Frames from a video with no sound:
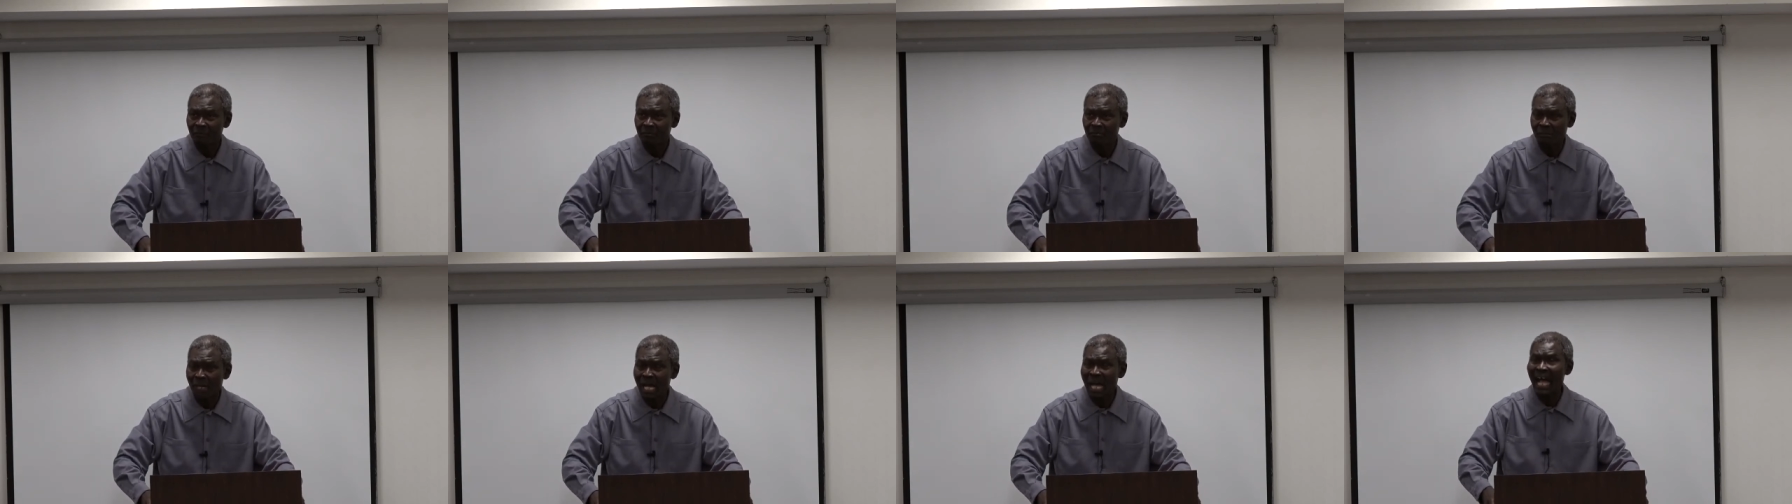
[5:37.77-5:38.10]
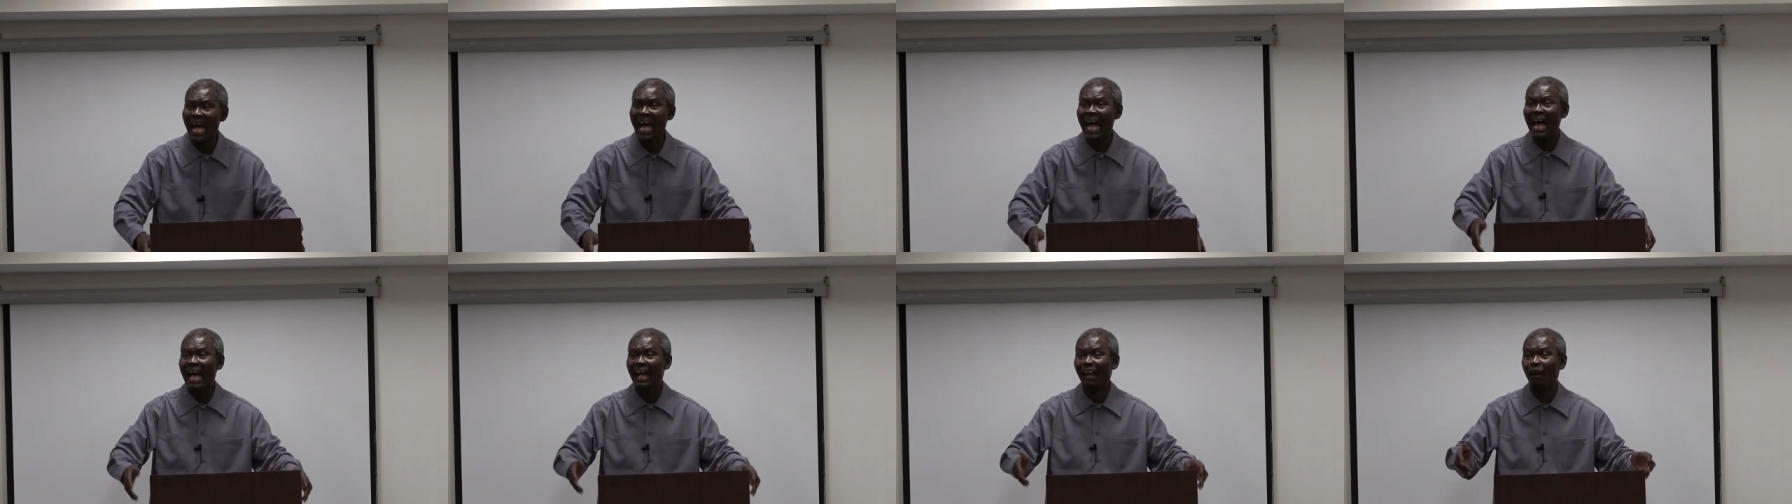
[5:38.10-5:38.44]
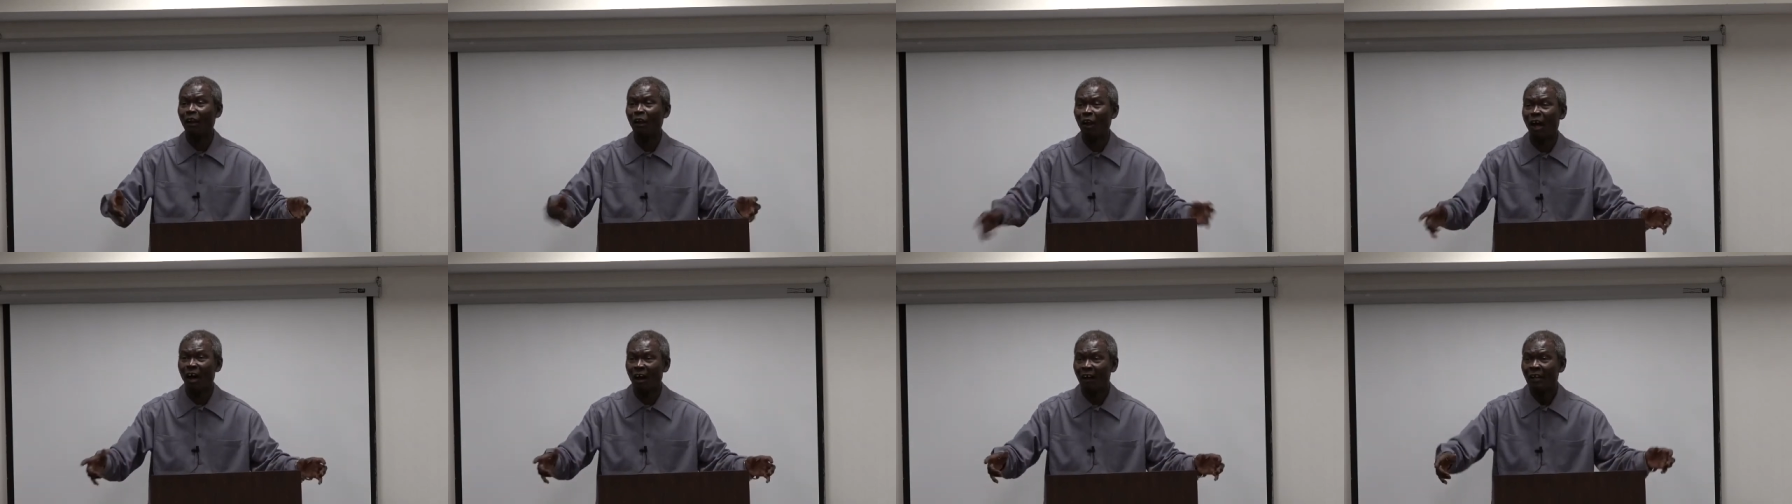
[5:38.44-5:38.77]
My
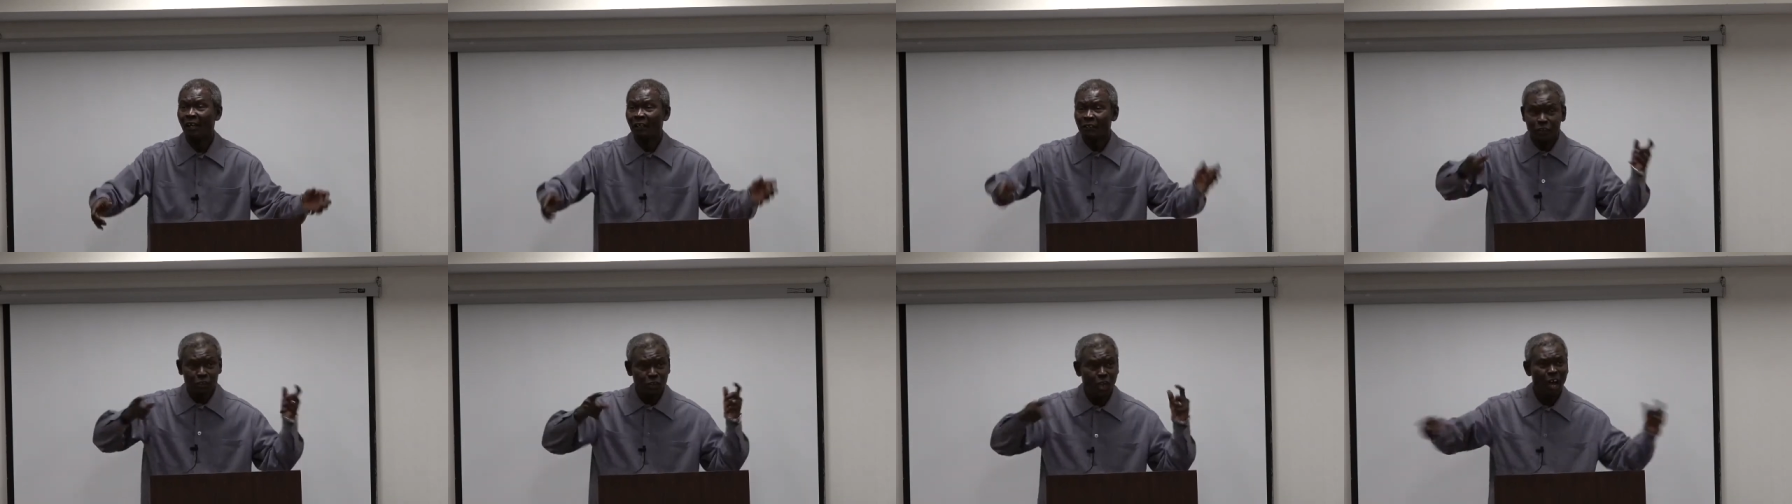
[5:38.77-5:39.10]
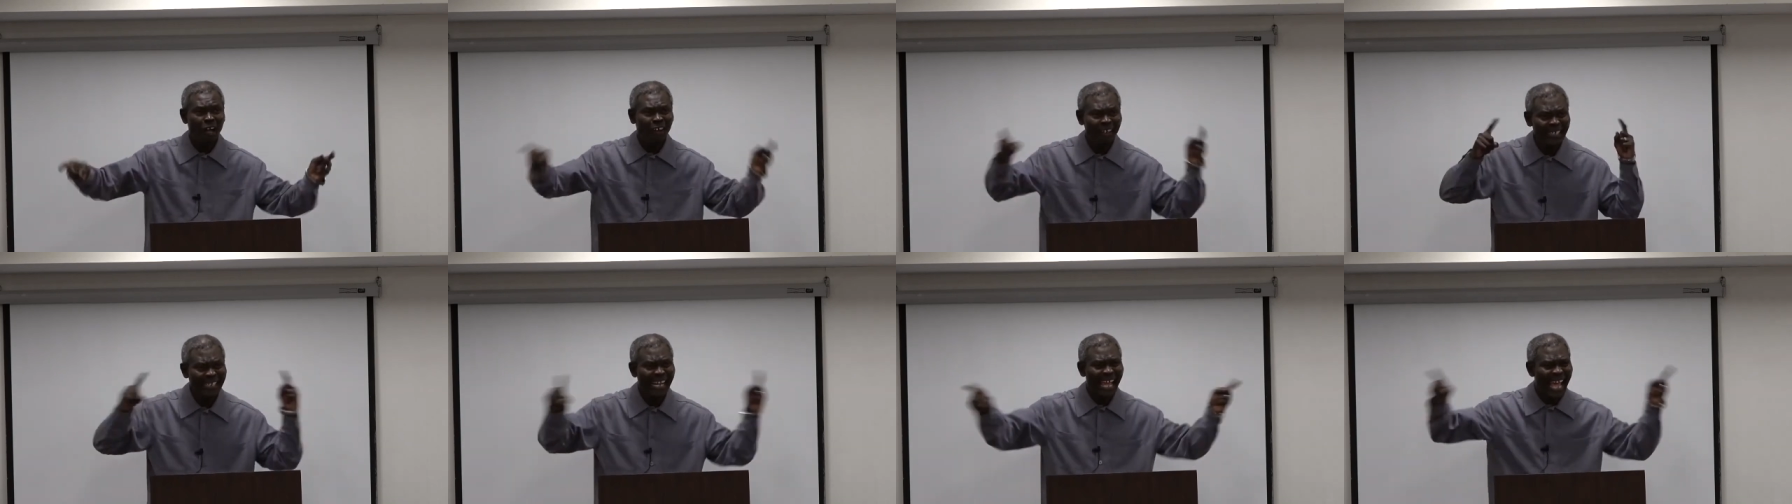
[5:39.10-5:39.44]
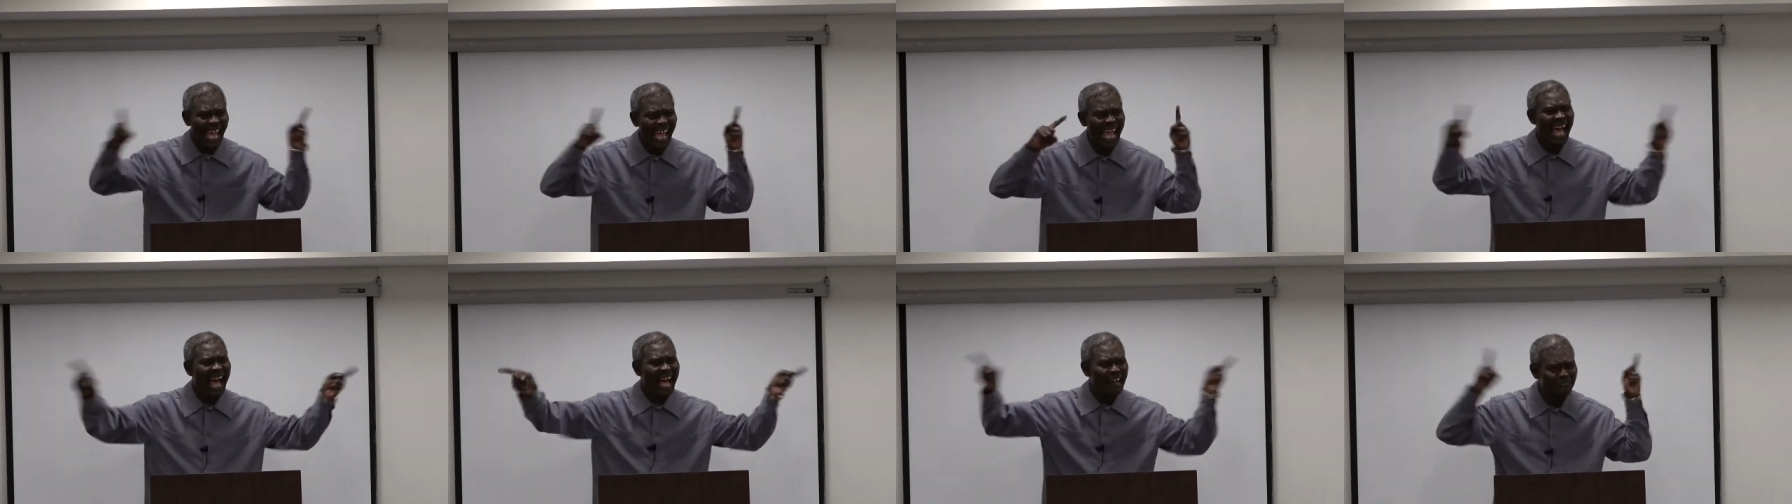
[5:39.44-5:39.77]
Lord, don't they
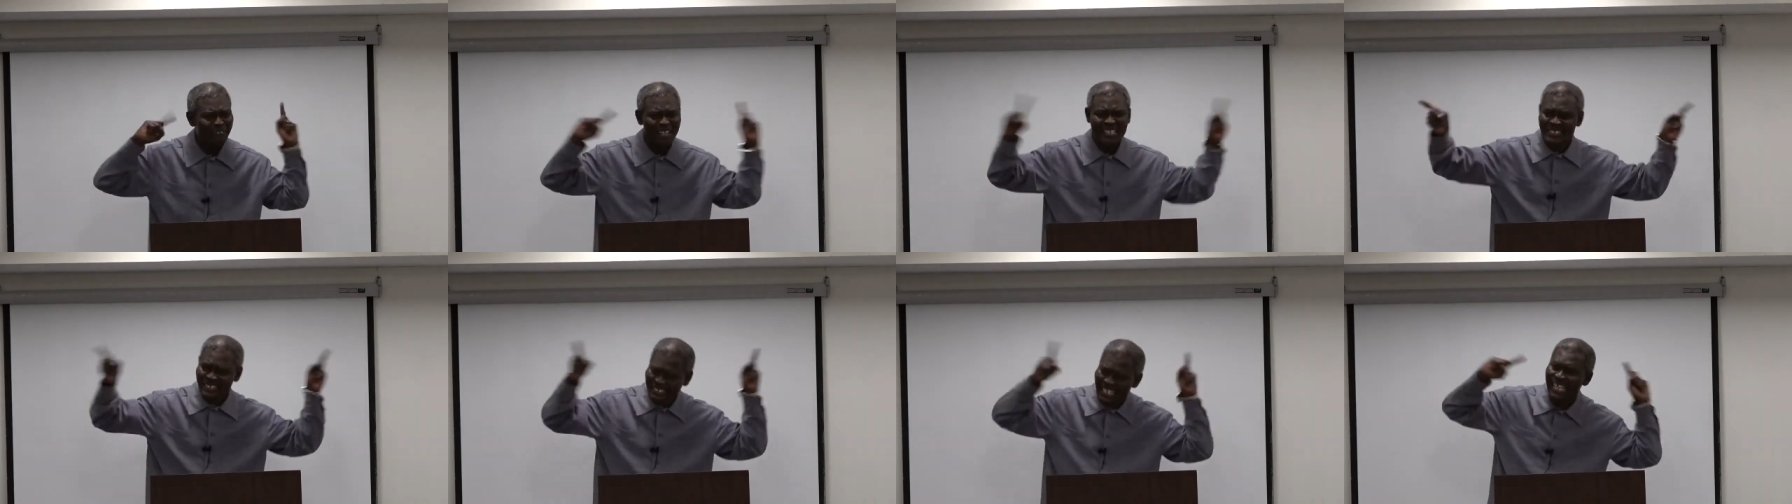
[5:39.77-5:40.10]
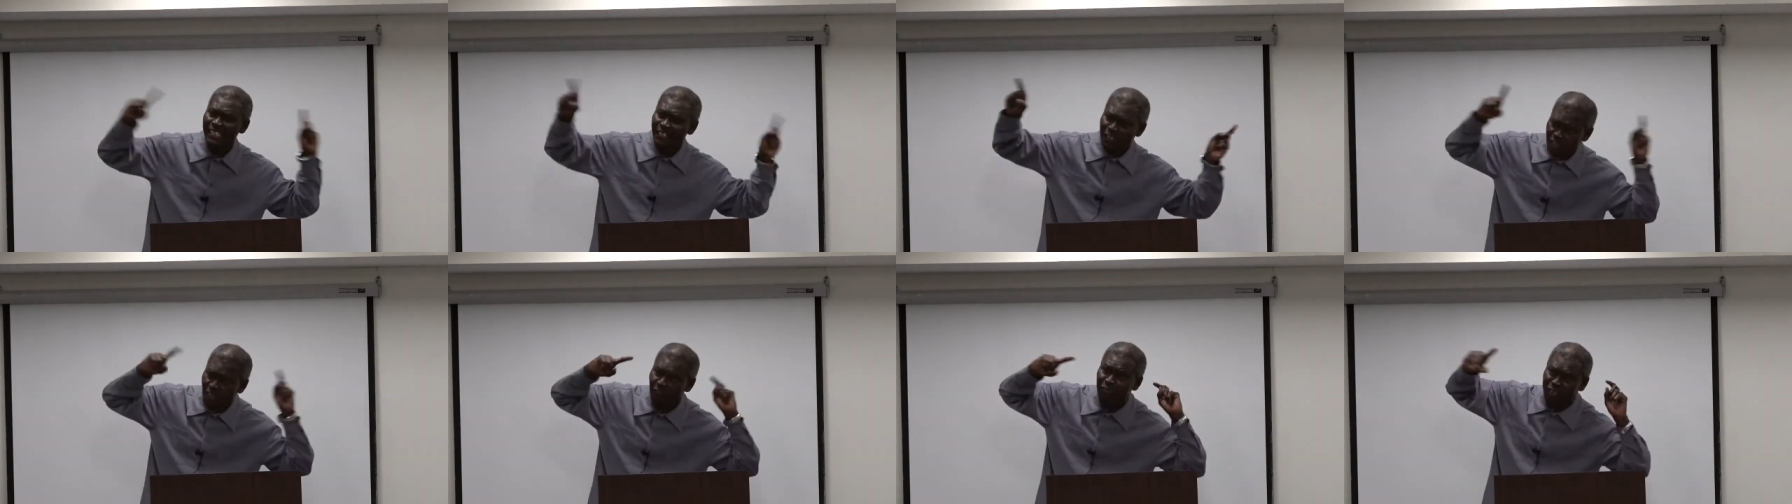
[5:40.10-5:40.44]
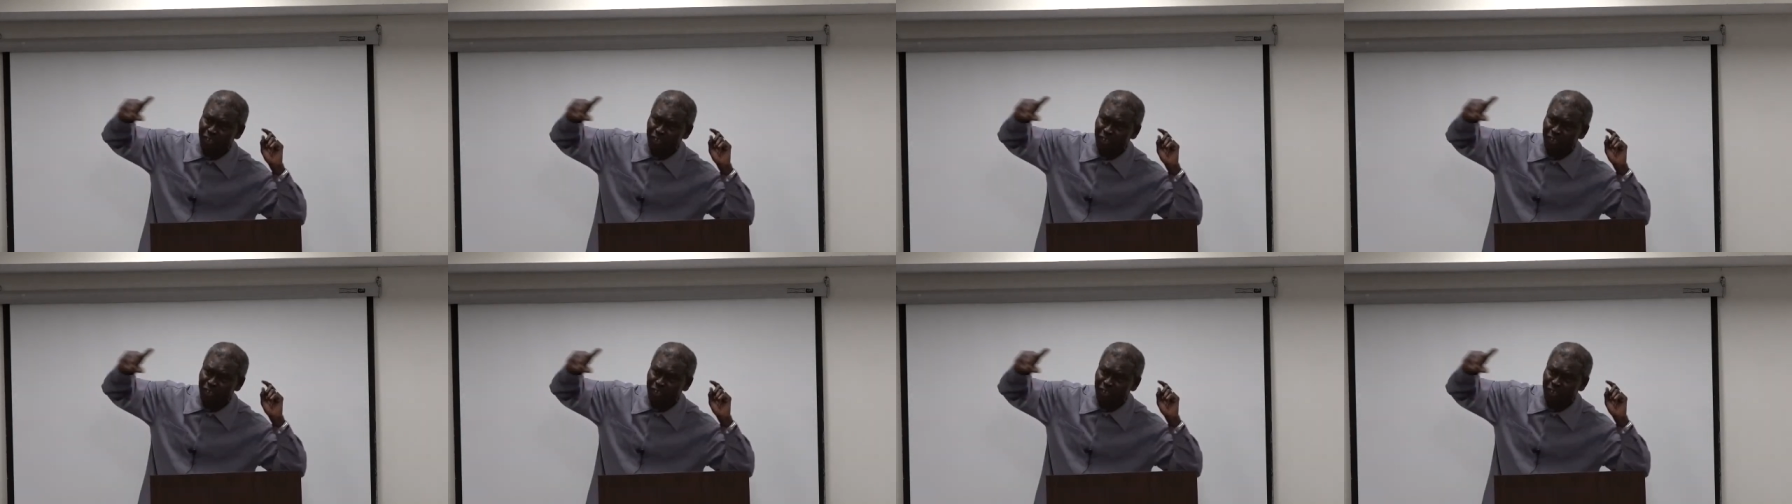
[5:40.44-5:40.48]
have a sense of